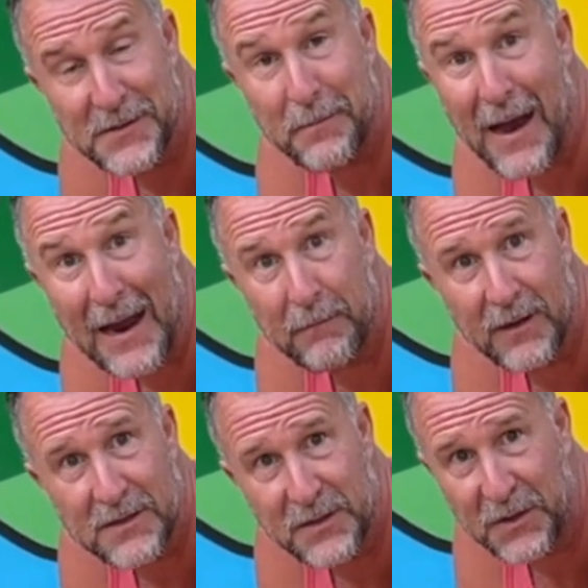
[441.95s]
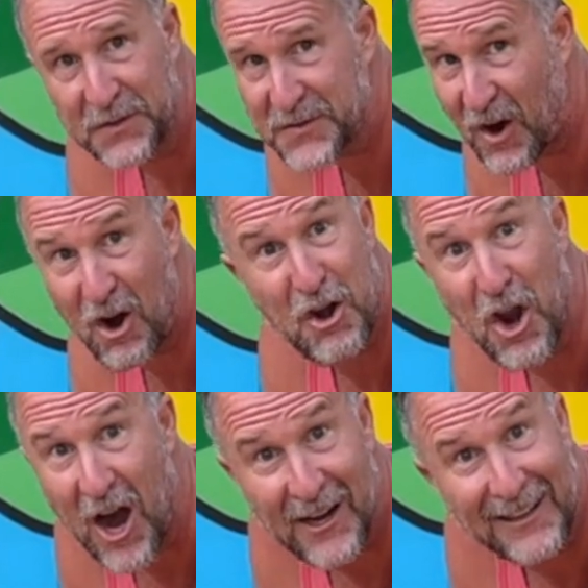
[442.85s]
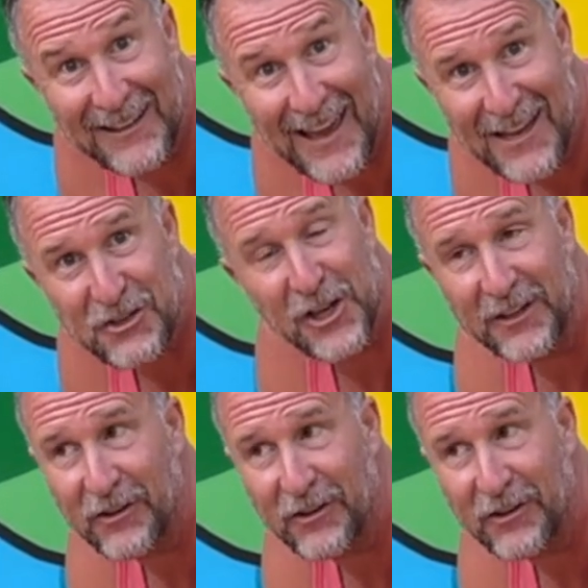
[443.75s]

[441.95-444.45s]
the back muscles, are not engaging.